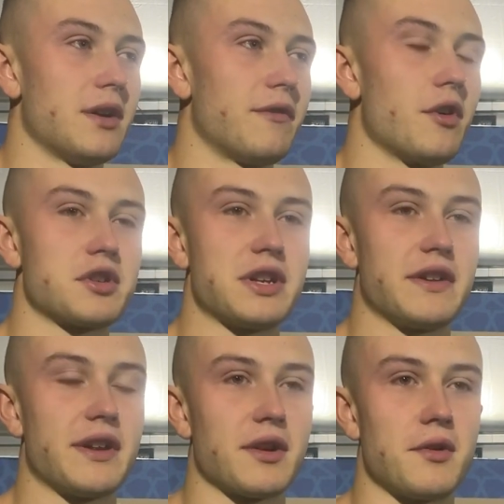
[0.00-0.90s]
Fortunately, it
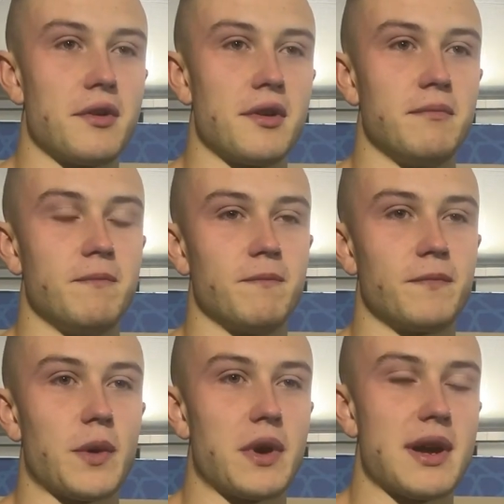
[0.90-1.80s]
didn't go
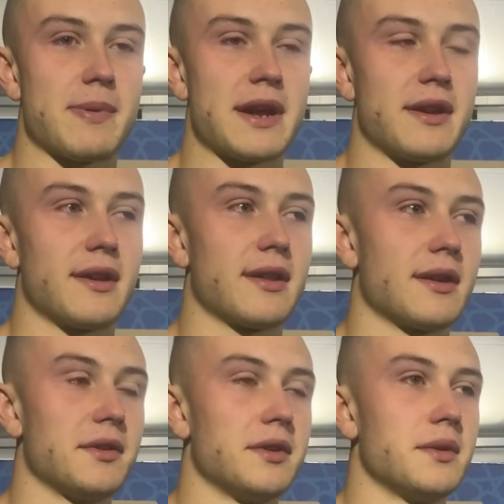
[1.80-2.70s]
the way I planned it.
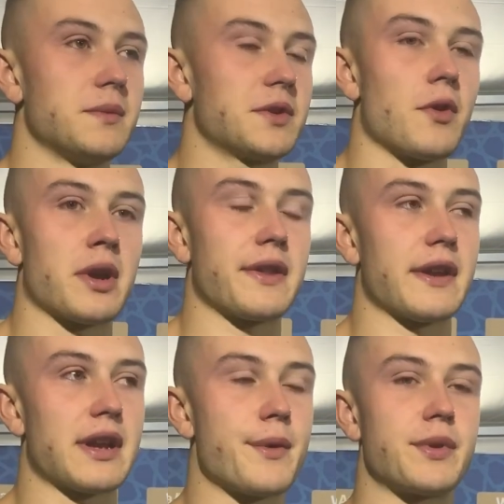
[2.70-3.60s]
Just going into the
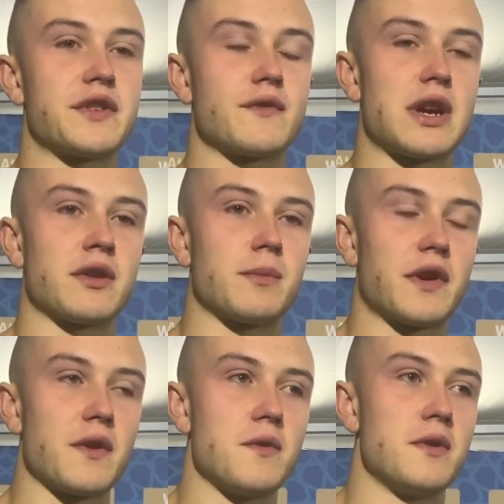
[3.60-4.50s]
competition rank number
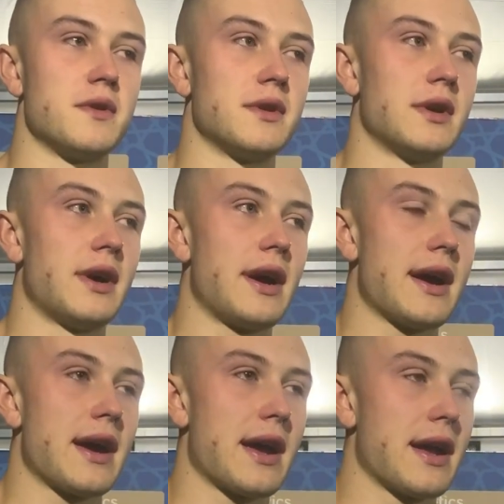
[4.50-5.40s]
2,
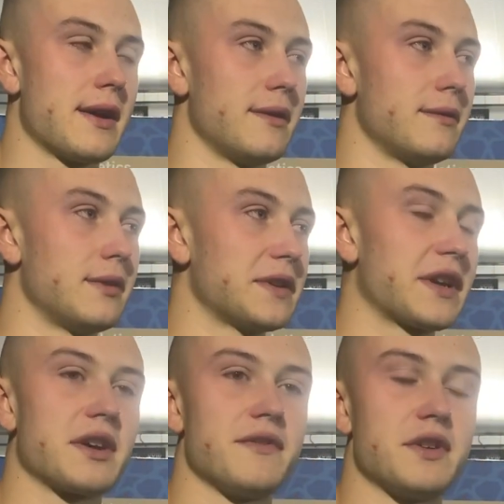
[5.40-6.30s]
and I
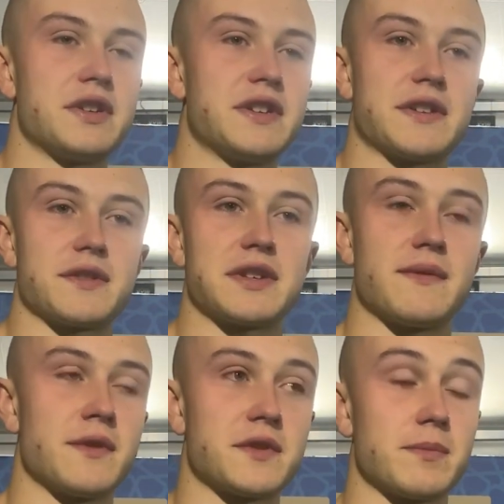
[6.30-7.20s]
think I finished 6th or
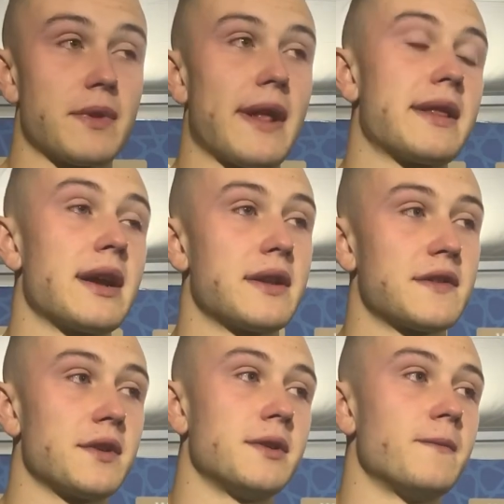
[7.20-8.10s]
7th or something like that,
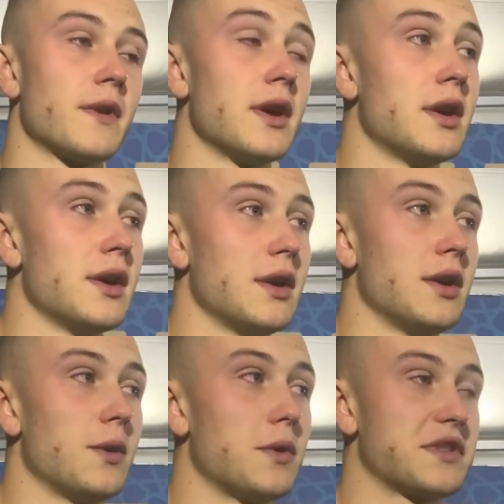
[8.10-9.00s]
so
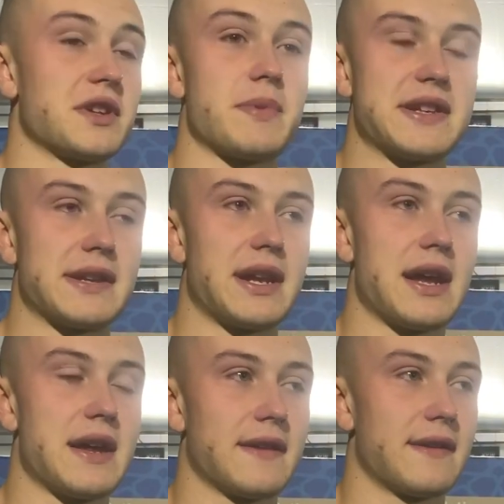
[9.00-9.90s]
wasn't the best of
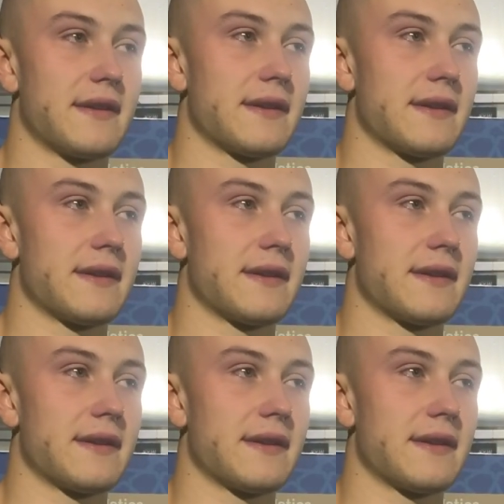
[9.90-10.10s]
days.